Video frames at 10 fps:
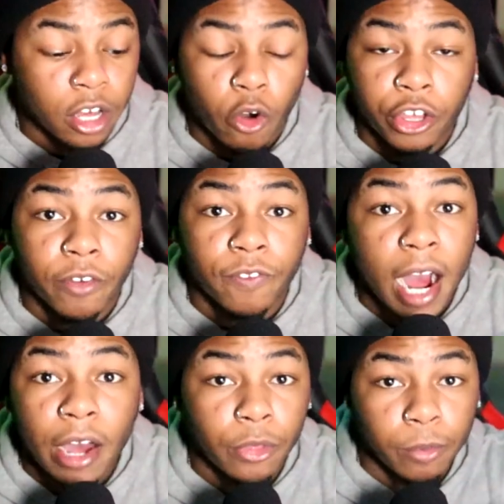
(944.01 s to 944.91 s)
or your
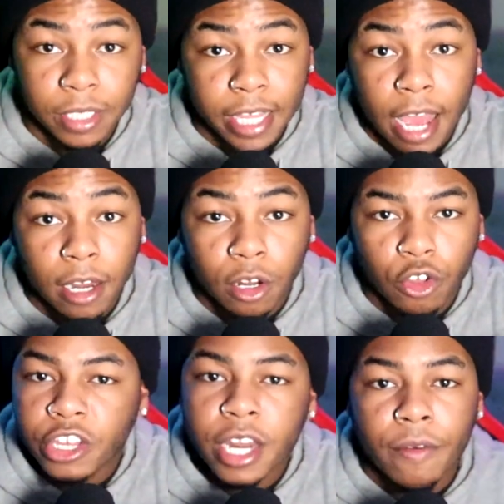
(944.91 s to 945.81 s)
father was down low
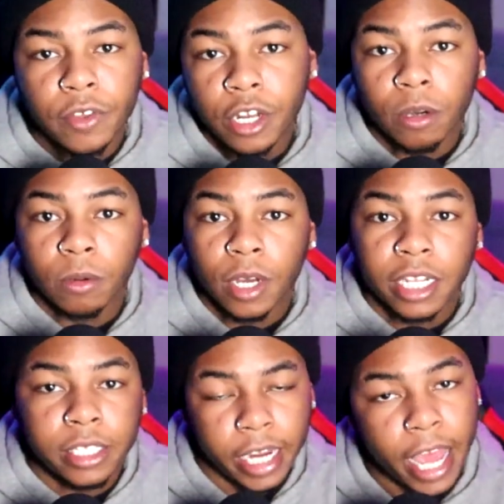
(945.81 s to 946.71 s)
you never know
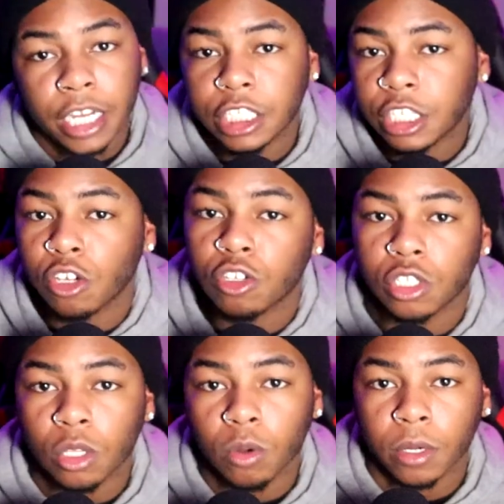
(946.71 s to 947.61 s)
until they actually tell you the
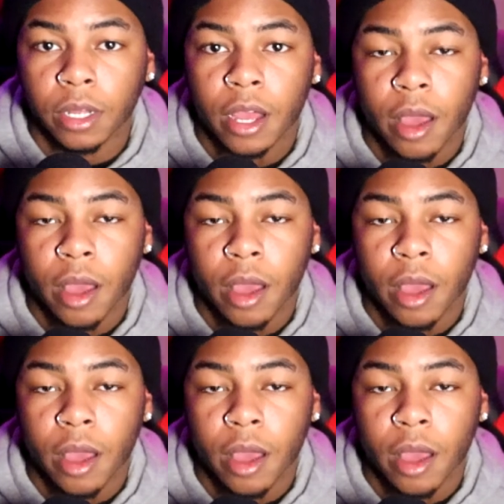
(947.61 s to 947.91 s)
story